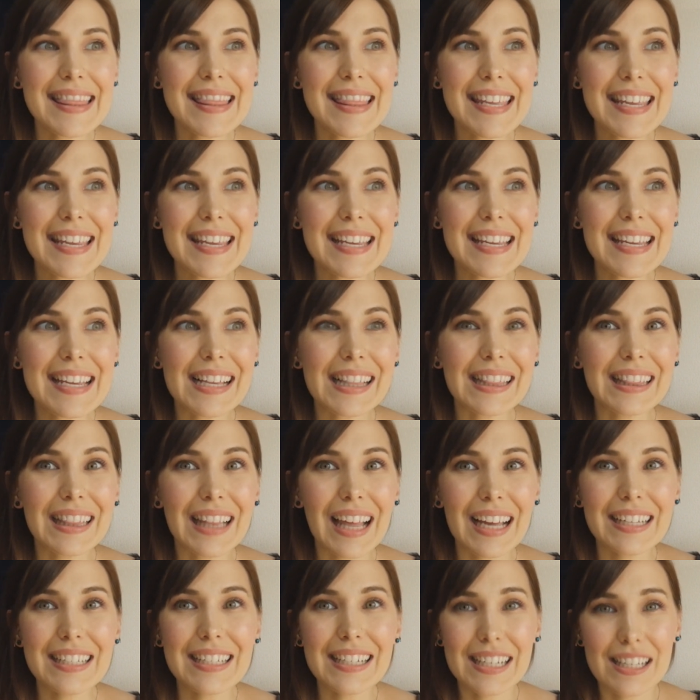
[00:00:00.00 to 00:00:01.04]
the
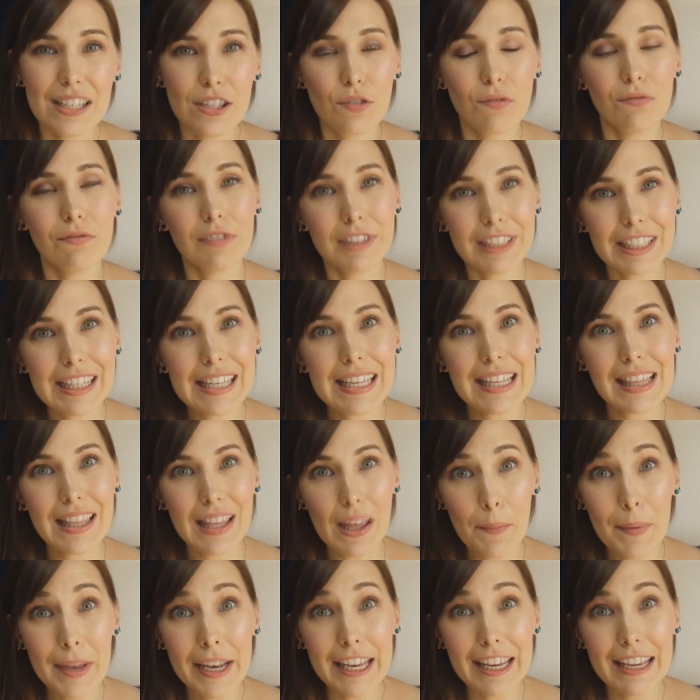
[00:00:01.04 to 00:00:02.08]
light is really
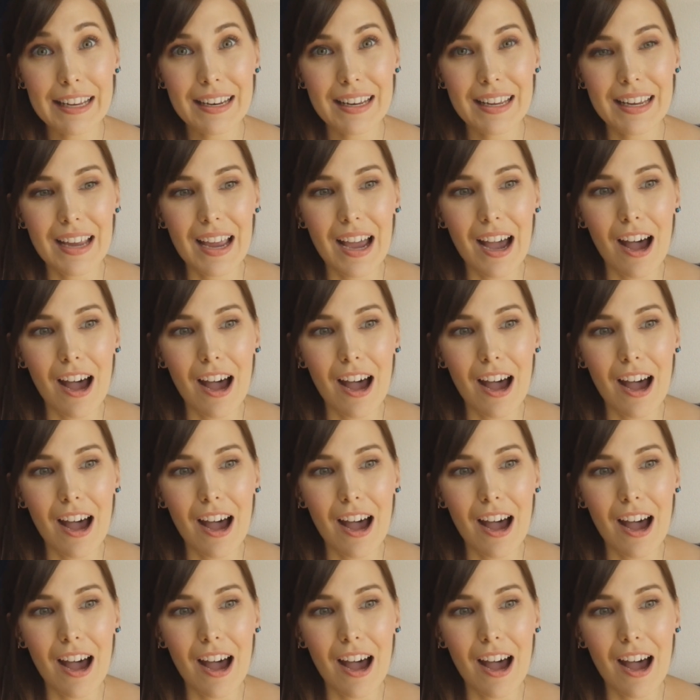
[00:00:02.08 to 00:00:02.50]
limited.